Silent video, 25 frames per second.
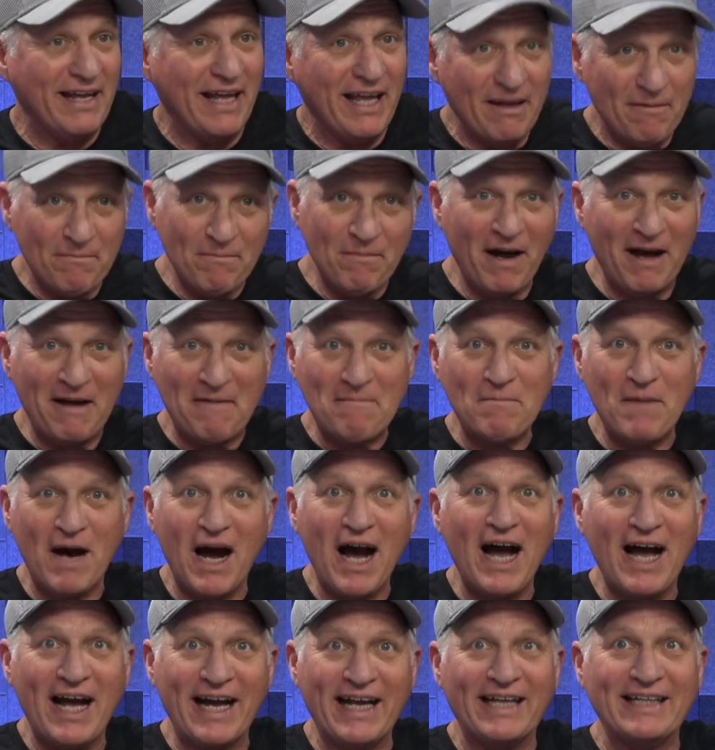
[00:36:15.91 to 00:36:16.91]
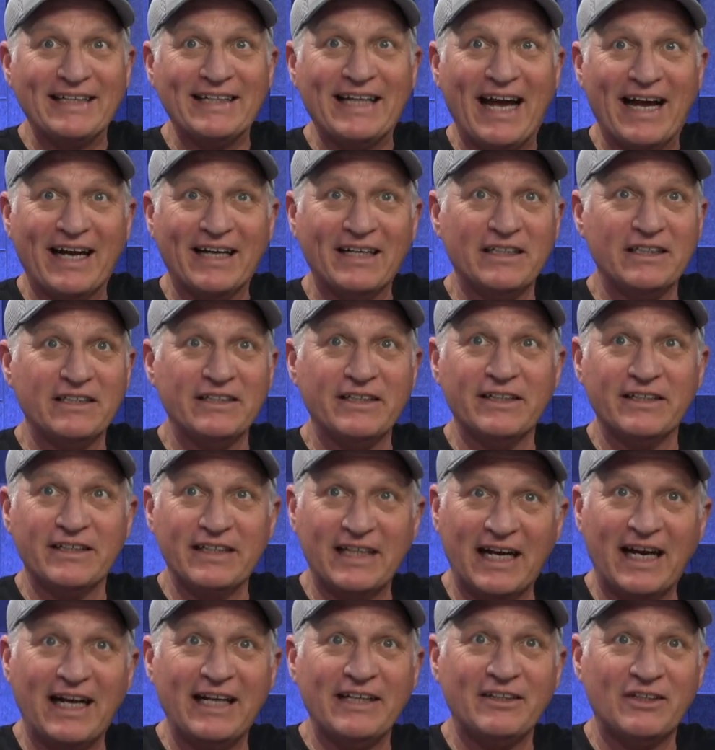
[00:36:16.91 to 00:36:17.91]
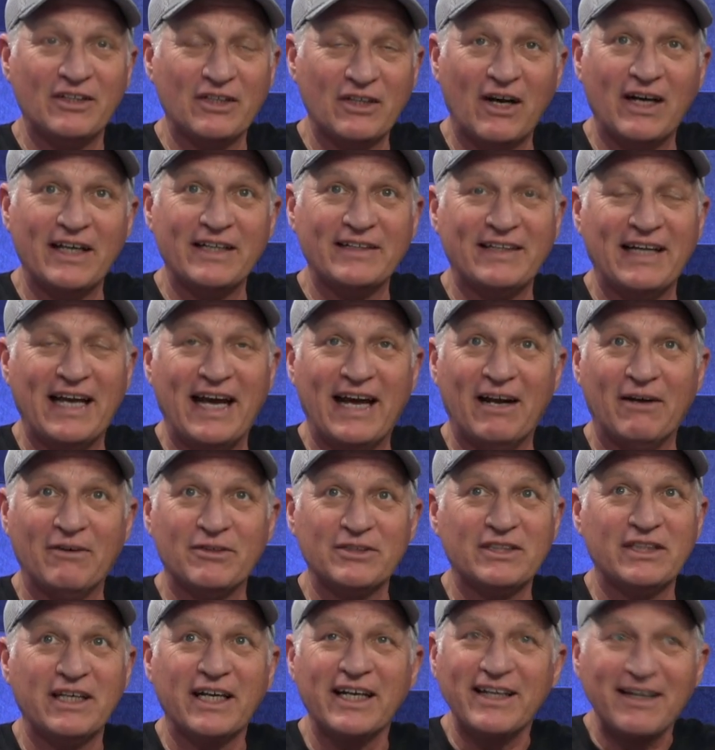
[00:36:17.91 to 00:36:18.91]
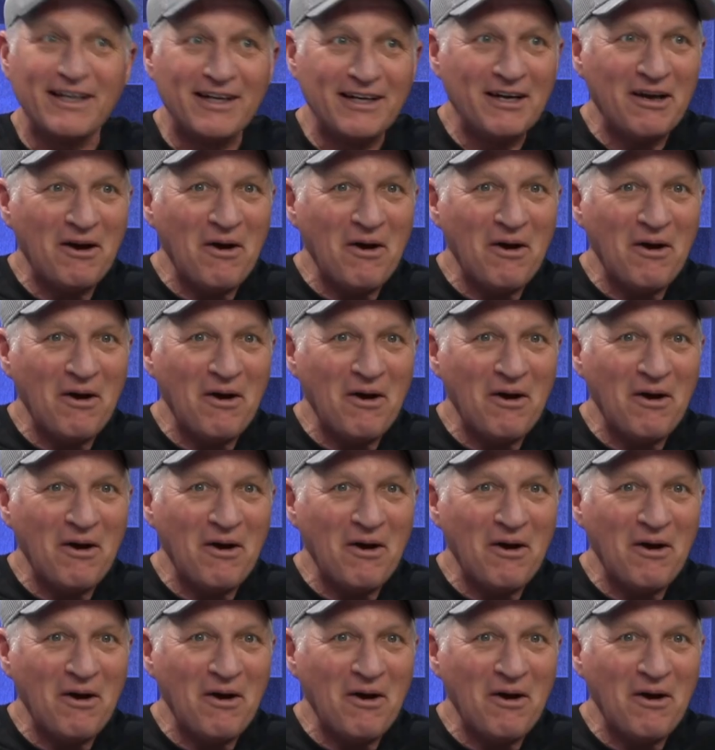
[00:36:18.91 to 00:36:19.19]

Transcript: hit my mind that clear that I thought that I was like,